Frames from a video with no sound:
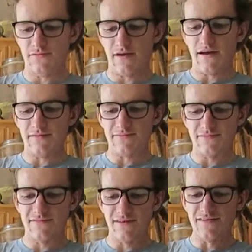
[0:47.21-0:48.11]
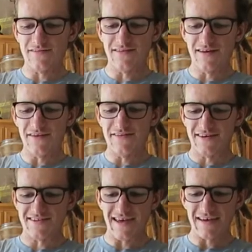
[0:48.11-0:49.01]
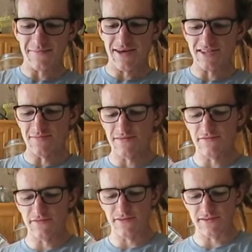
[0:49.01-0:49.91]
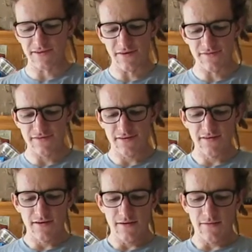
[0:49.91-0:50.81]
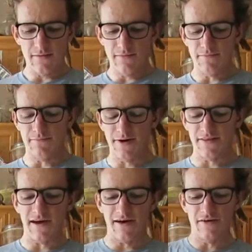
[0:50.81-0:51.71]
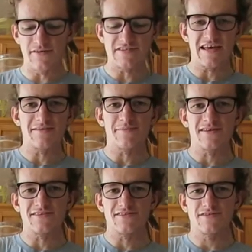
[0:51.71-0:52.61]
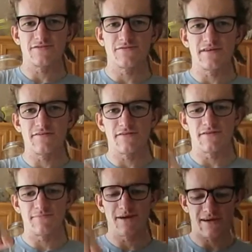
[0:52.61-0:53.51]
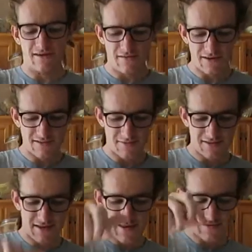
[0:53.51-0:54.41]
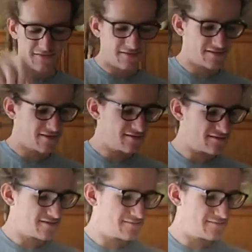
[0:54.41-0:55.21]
I don't know the exact measurement for the salt, but I always add a pinch whenever baking recipes ask for salt.